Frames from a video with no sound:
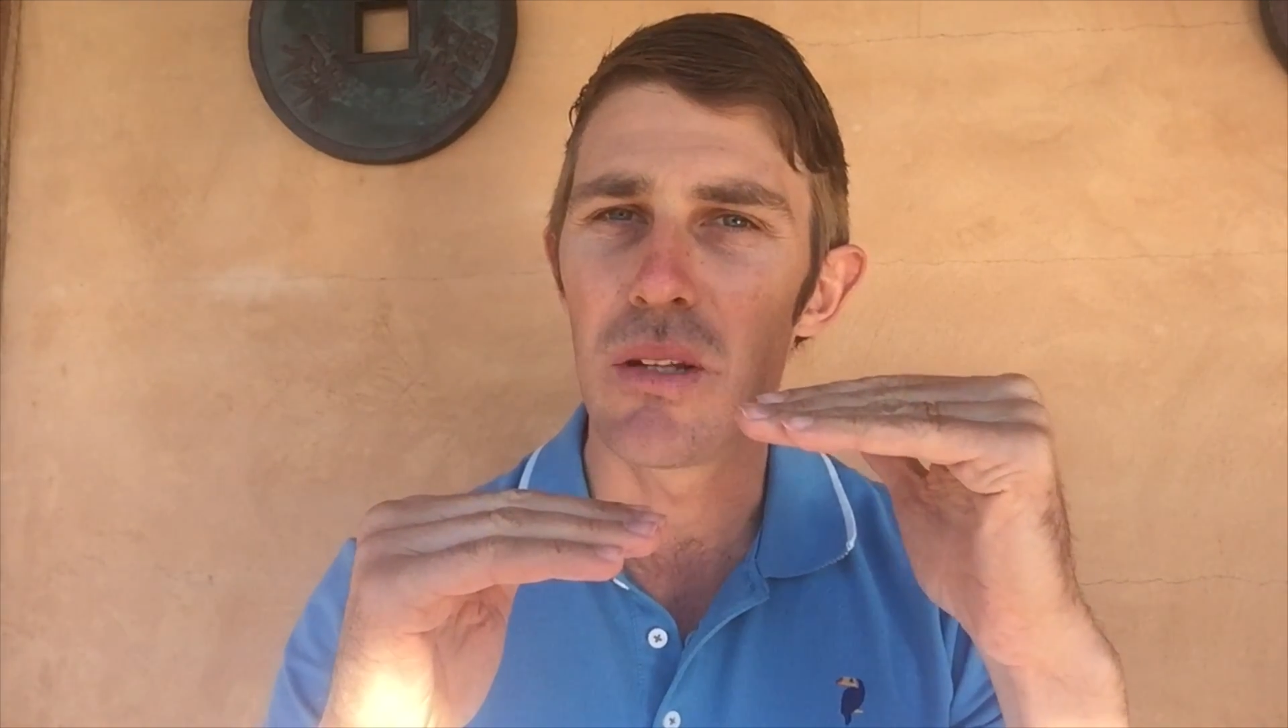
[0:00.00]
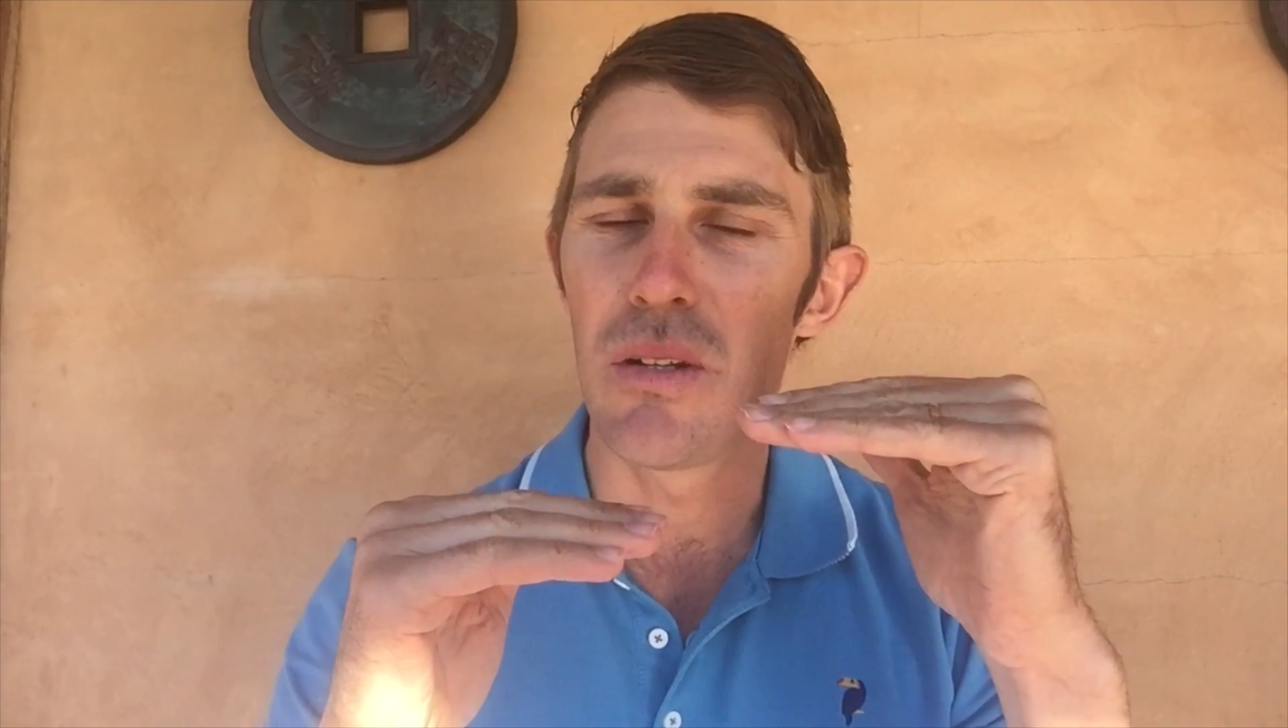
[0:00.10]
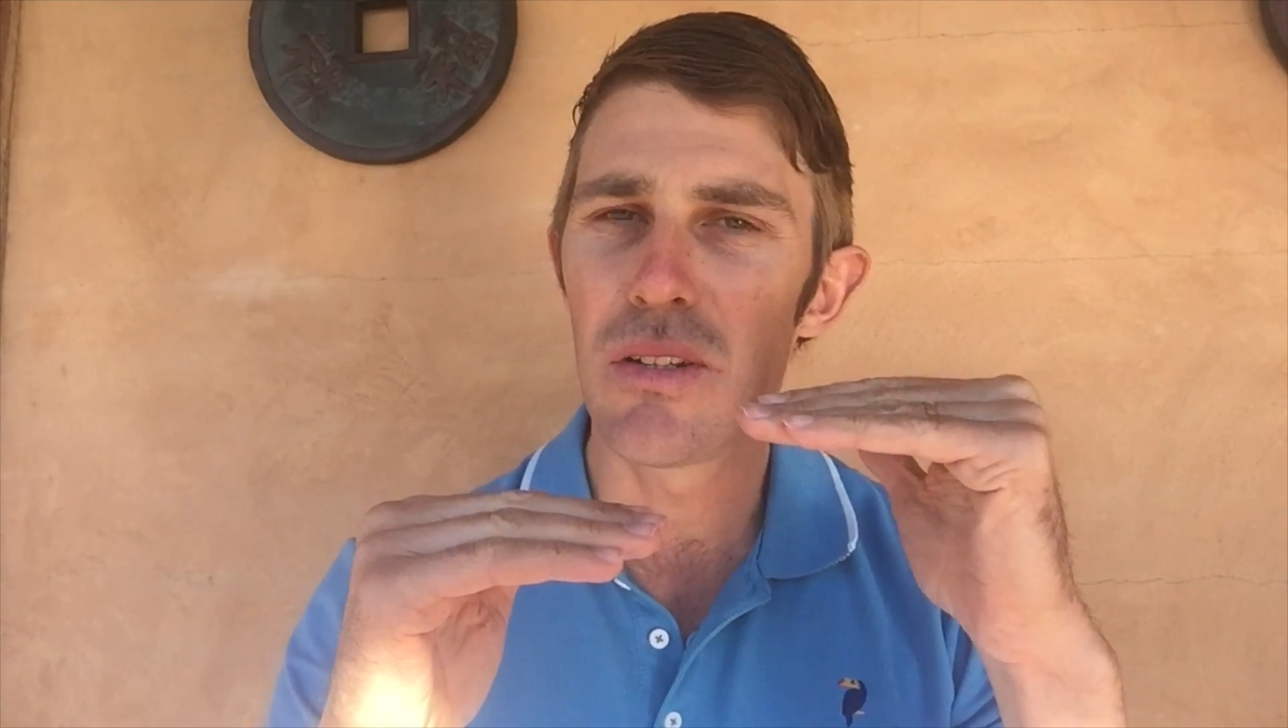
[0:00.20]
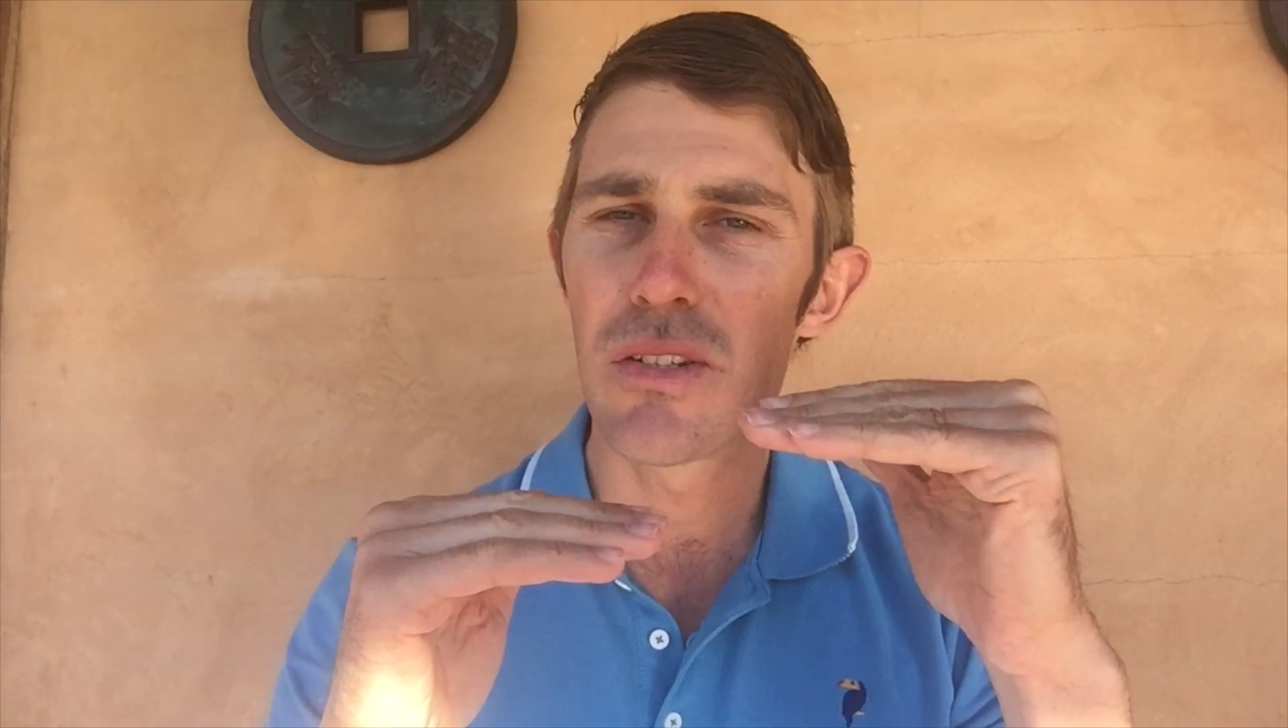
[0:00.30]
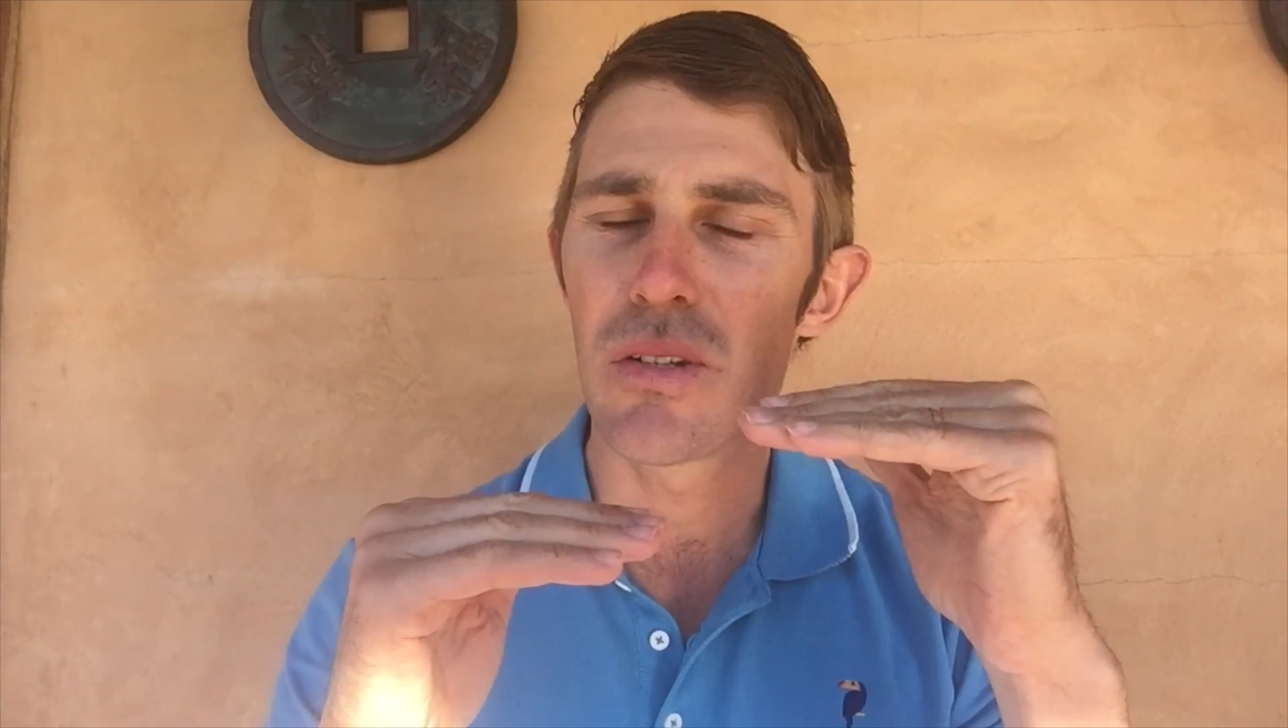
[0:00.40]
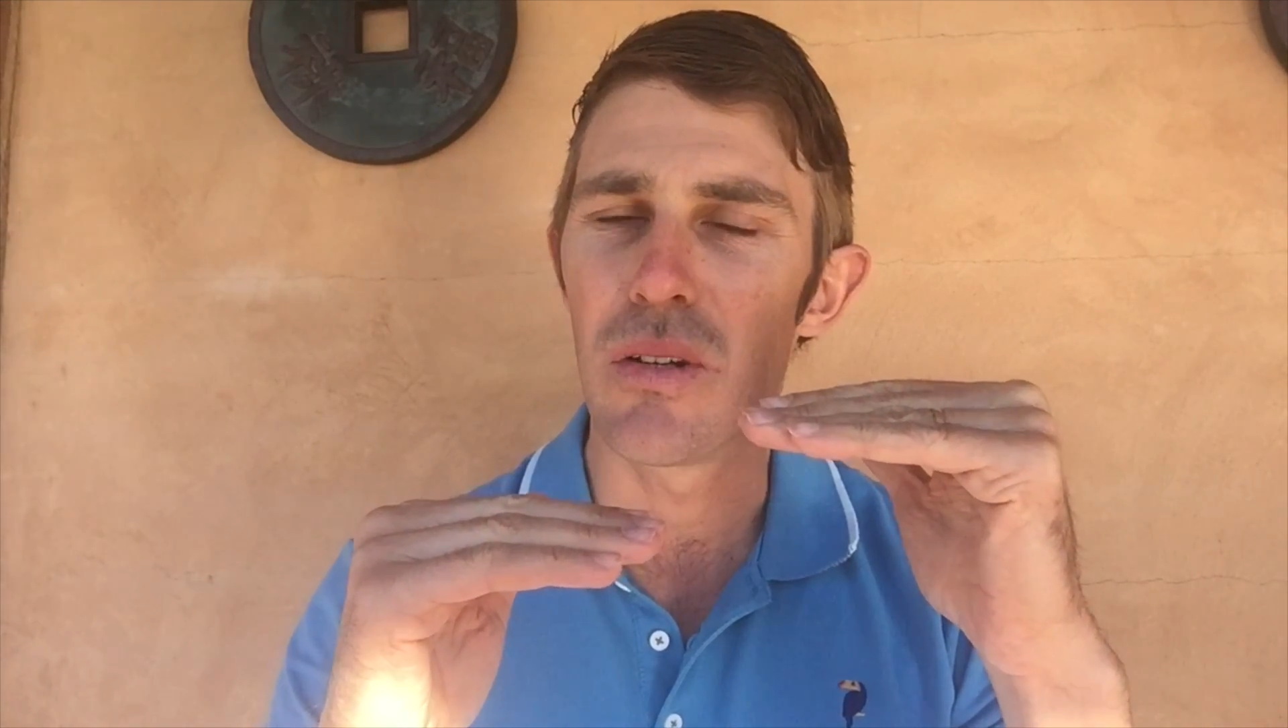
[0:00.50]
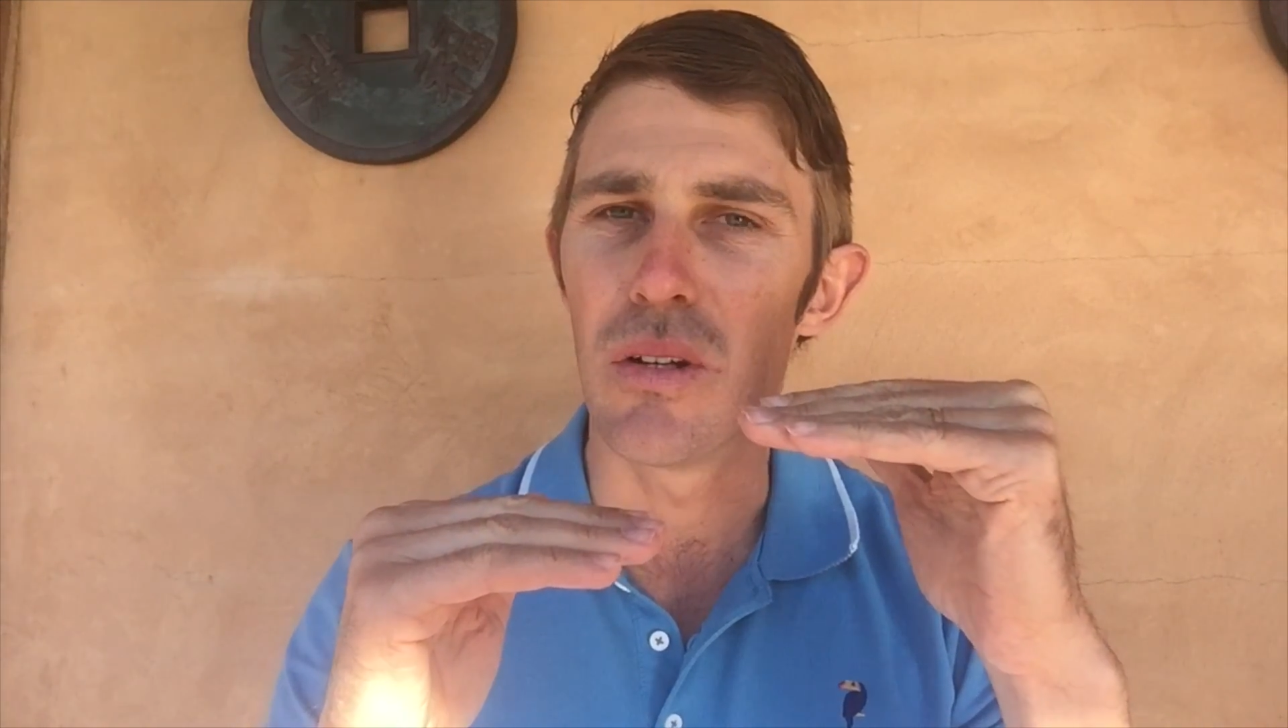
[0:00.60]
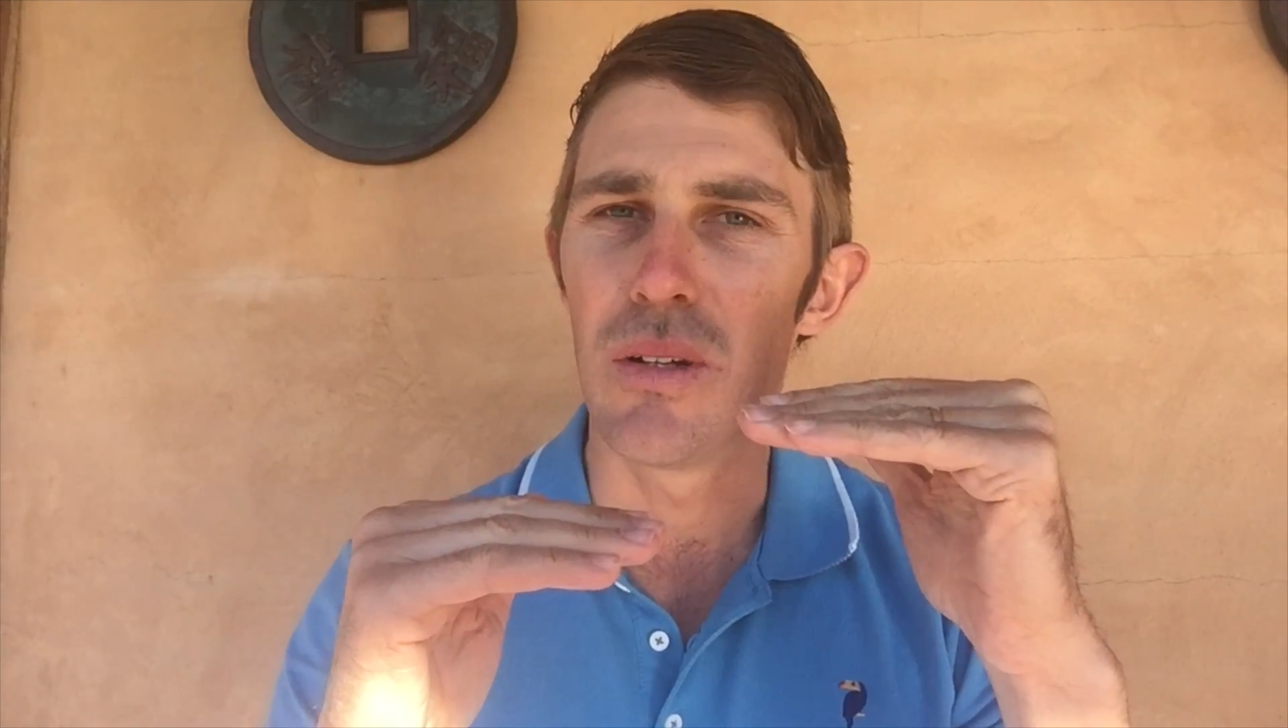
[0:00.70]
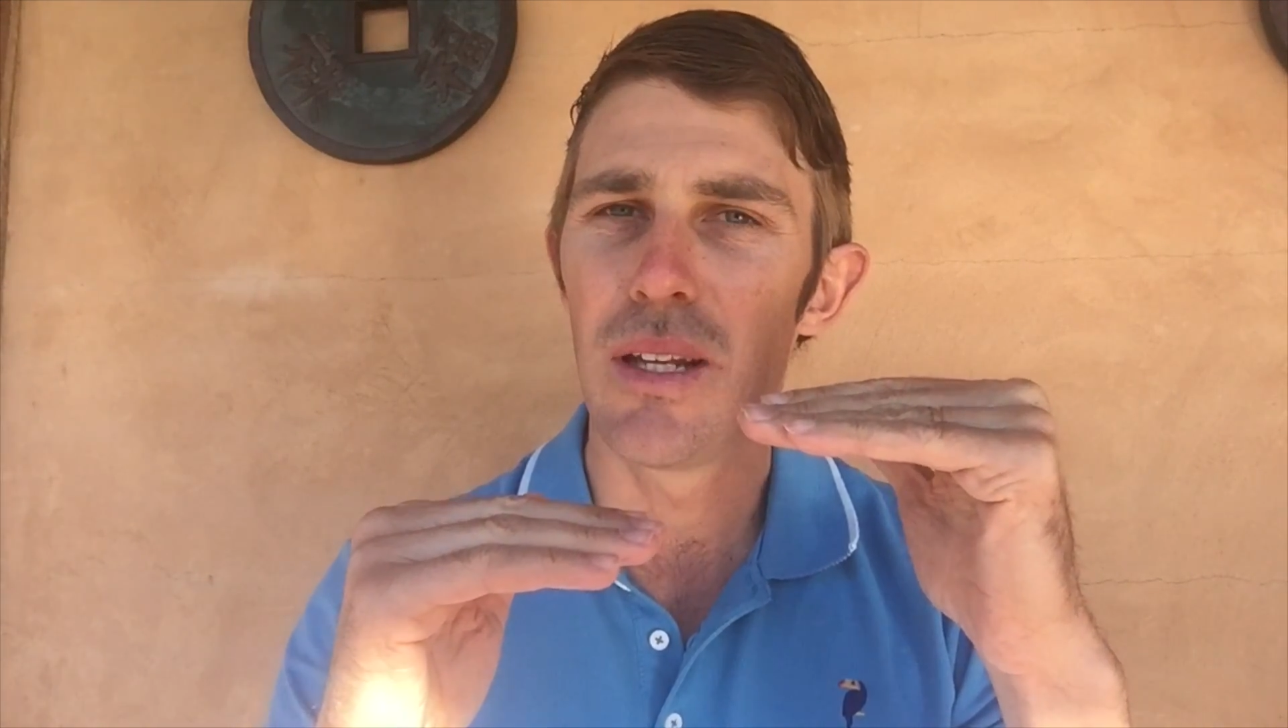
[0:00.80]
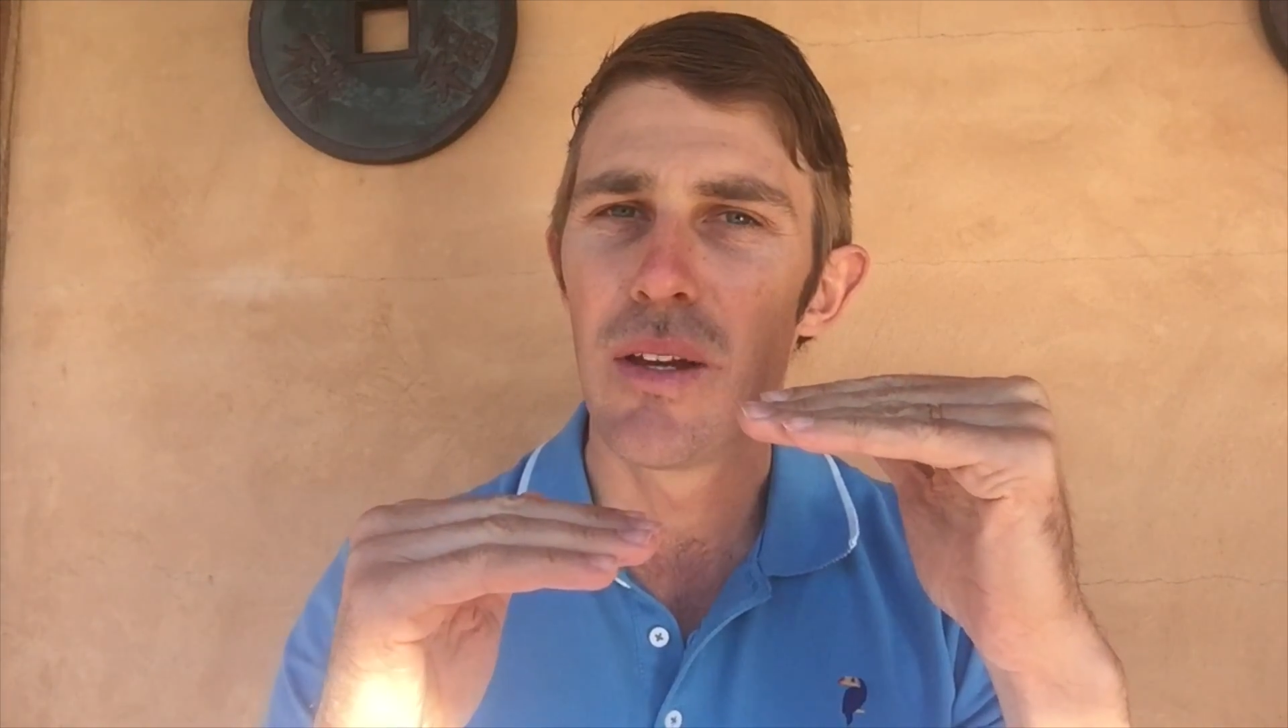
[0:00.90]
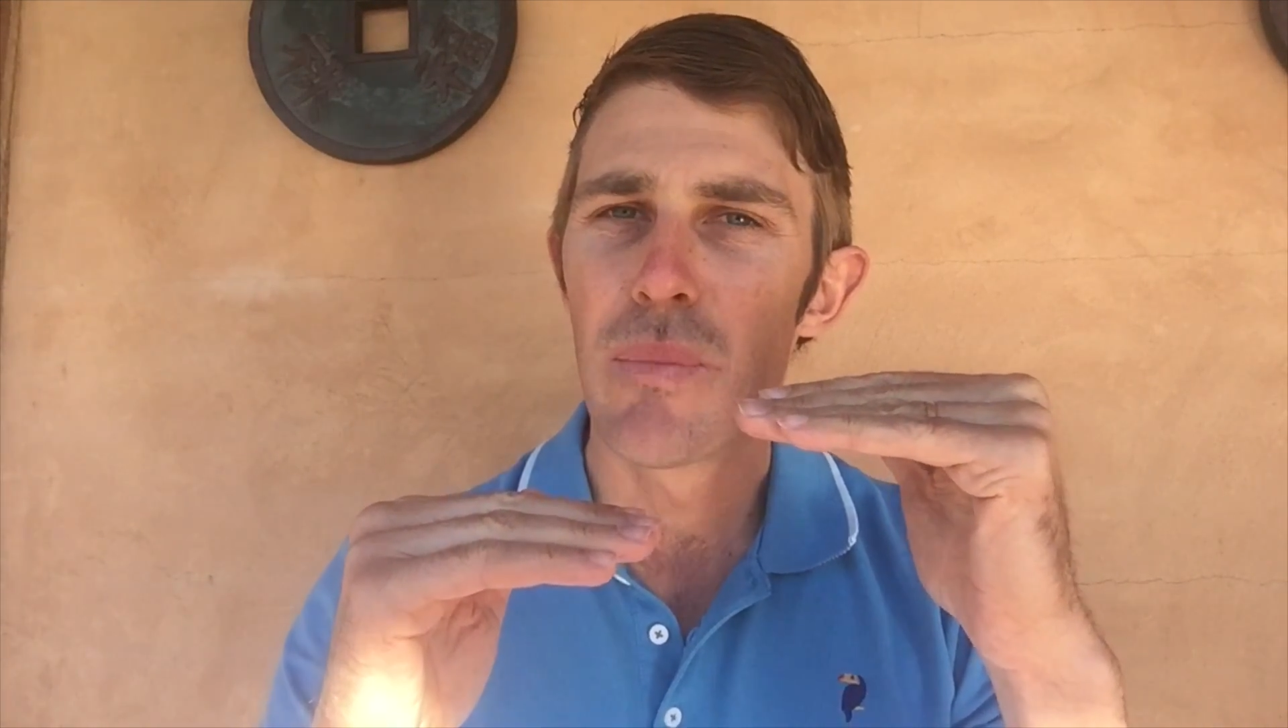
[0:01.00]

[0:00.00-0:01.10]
used to.